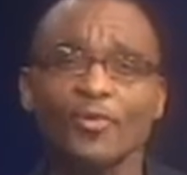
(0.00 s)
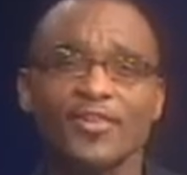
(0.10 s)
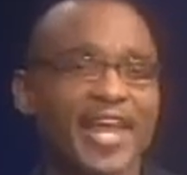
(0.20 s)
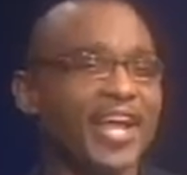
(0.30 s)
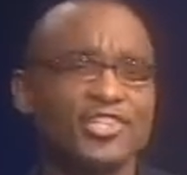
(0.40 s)

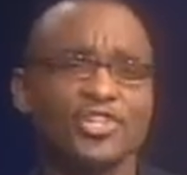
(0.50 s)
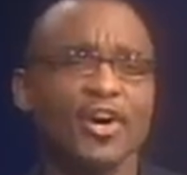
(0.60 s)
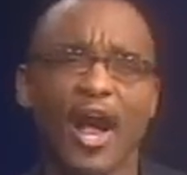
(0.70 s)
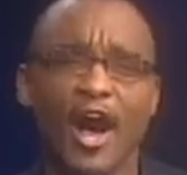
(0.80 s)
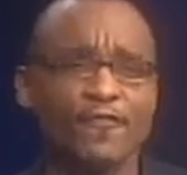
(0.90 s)
nature
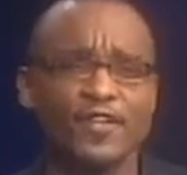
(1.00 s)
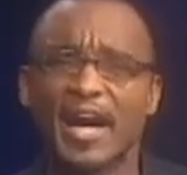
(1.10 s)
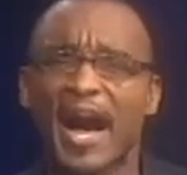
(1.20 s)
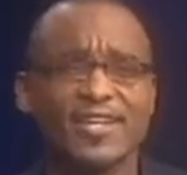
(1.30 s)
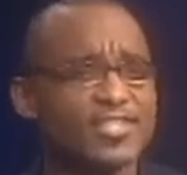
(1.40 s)
of
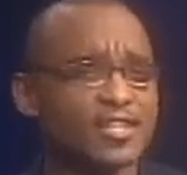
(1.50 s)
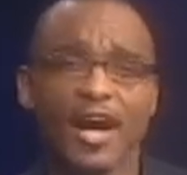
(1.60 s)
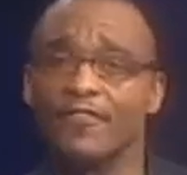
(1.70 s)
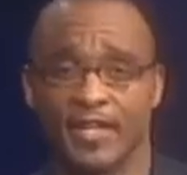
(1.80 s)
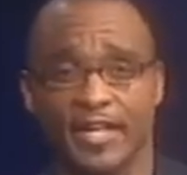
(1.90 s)
God's
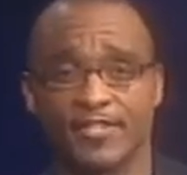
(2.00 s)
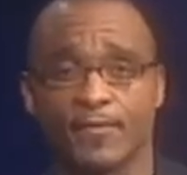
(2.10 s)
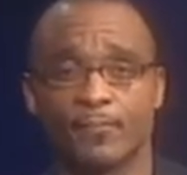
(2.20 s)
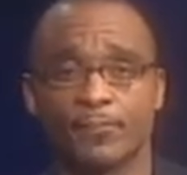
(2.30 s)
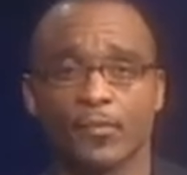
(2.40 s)
covenant,
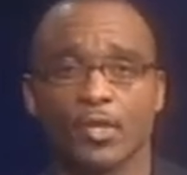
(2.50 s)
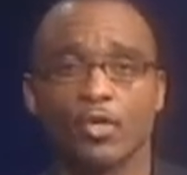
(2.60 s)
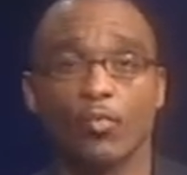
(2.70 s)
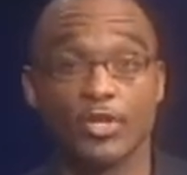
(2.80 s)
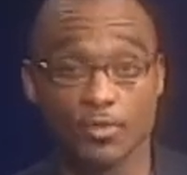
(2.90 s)

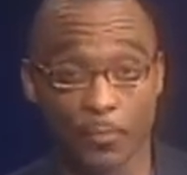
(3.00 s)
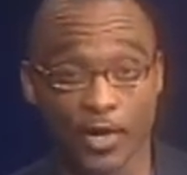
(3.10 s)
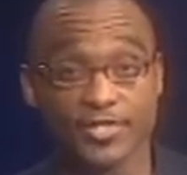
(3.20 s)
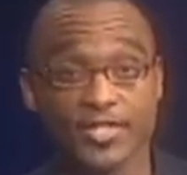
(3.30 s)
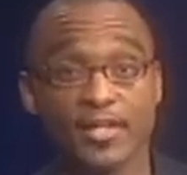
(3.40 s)
which
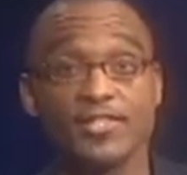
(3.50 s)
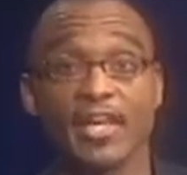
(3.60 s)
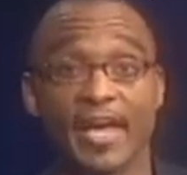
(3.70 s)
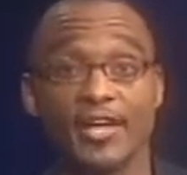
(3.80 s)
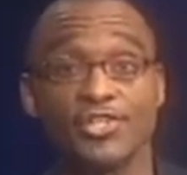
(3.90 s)
persons
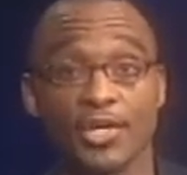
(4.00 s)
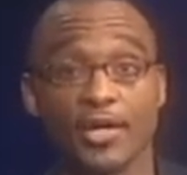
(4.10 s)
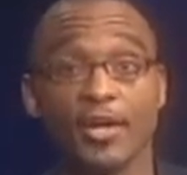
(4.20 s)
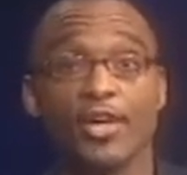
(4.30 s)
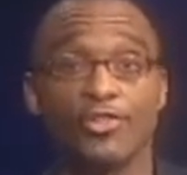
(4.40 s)

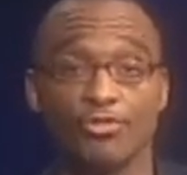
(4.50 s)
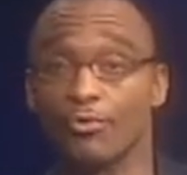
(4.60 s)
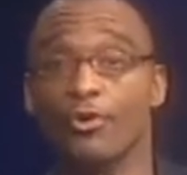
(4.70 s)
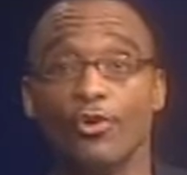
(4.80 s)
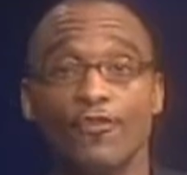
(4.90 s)
enter
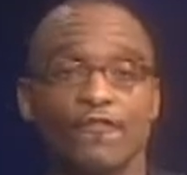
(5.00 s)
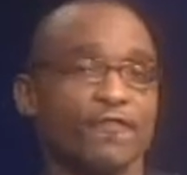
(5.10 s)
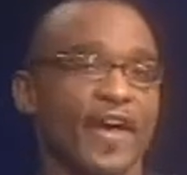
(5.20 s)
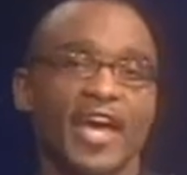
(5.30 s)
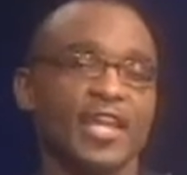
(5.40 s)
through
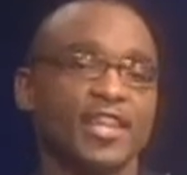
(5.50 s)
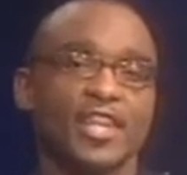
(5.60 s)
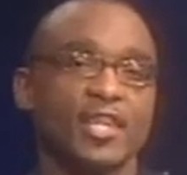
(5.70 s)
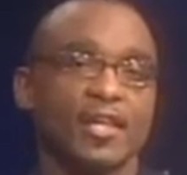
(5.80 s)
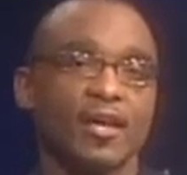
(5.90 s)

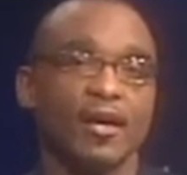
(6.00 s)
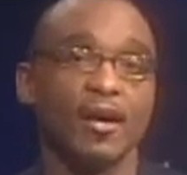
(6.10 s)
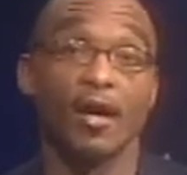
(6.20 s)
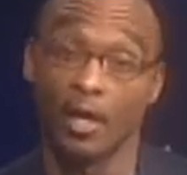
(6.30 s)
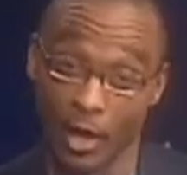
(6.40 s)
faith
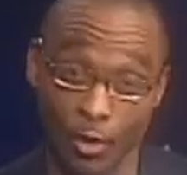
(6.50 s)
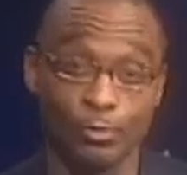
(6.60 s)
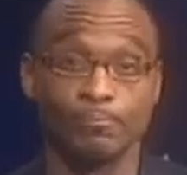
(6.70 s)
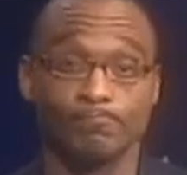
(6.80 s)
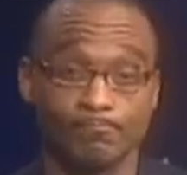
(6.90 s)

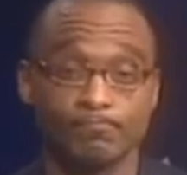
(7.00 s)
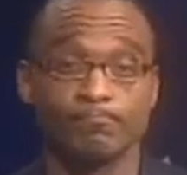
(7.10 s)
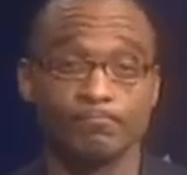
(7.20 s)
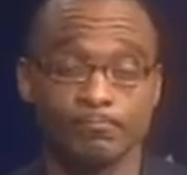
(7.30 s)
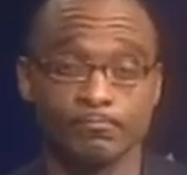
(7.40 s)
alone.
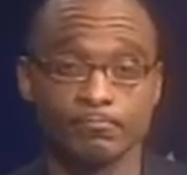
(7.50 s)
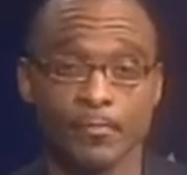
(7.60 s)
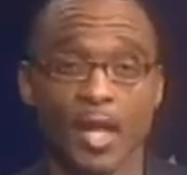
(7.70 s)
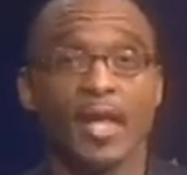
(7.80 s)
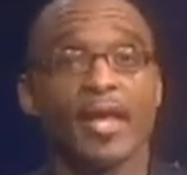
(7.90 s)

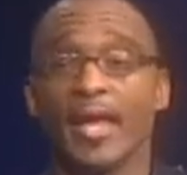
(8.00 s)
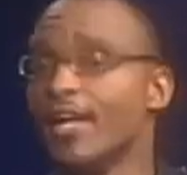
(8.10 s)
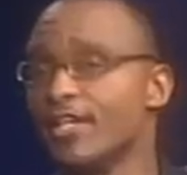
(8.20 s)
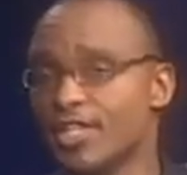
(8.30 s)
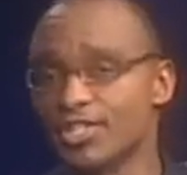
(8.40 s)
In
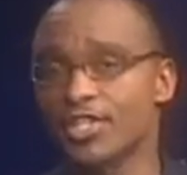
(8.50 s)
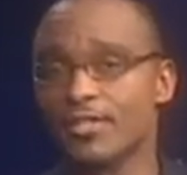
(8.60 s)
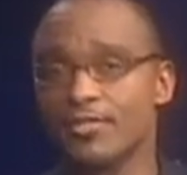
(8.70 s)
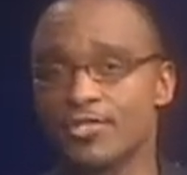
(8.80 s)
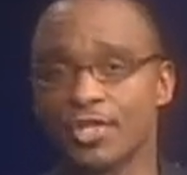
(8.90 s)

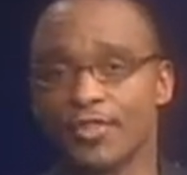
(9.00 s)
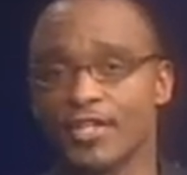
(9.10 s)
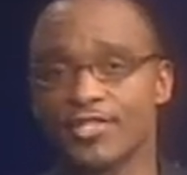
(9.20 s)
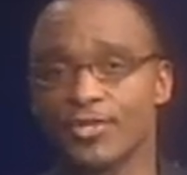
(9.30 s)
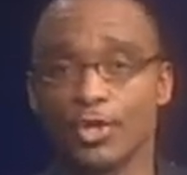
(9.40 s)
addition to
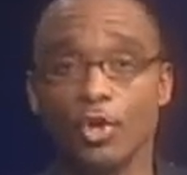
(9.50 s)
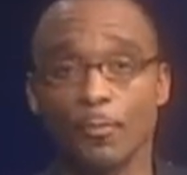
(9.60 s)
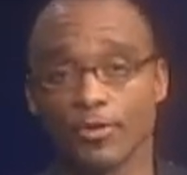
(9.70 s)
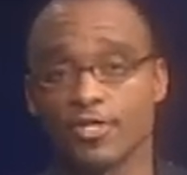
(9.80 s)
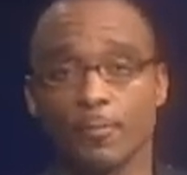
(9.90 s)
this new
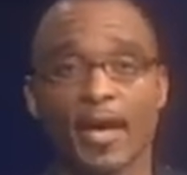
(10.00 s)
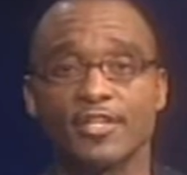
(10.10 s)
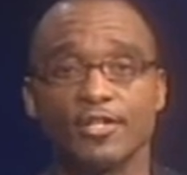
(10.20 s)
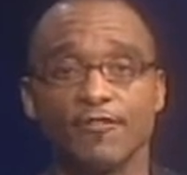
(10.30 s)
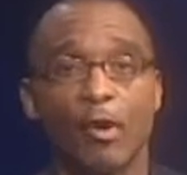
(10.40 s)

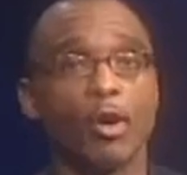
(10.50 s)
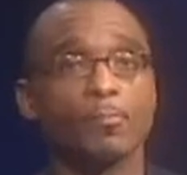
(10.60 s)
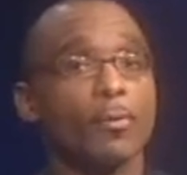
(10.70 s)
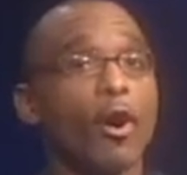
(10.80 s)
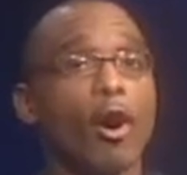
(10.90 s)
perspective on
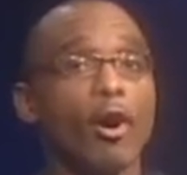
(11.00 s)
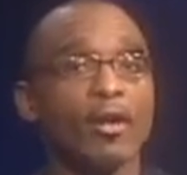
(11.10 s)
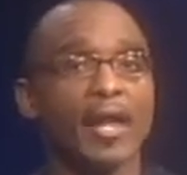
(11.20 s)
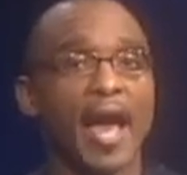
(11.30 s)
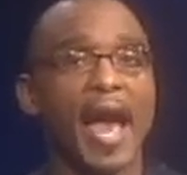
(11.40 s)

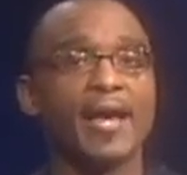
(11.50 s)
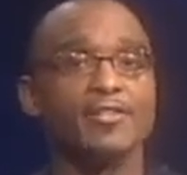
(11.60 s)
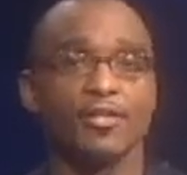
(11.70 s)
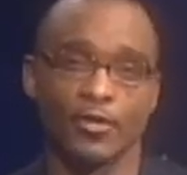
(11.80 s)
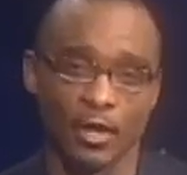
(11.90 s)
Paul and
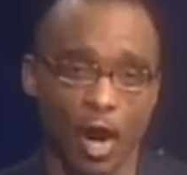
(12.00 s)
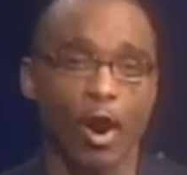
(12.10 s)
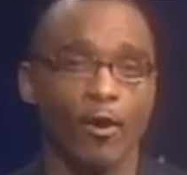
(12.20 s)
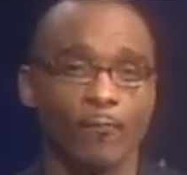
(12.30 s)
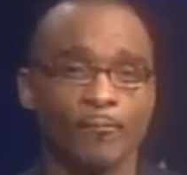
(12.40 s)
the law,